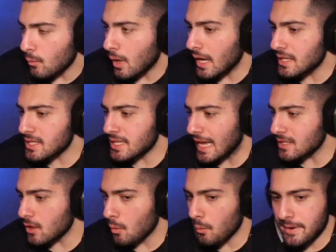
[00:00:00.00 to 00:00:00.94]
Why these guys
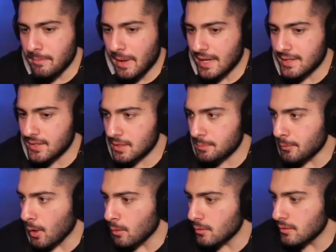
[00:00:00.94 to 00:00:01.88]
not wearing masks,
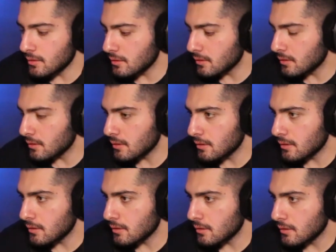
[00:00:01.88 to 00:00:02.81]
bro?
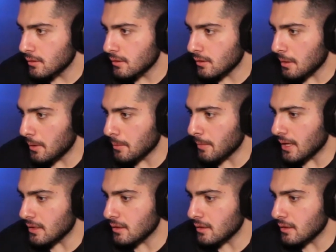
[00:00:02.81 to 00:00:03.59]
Come on, man.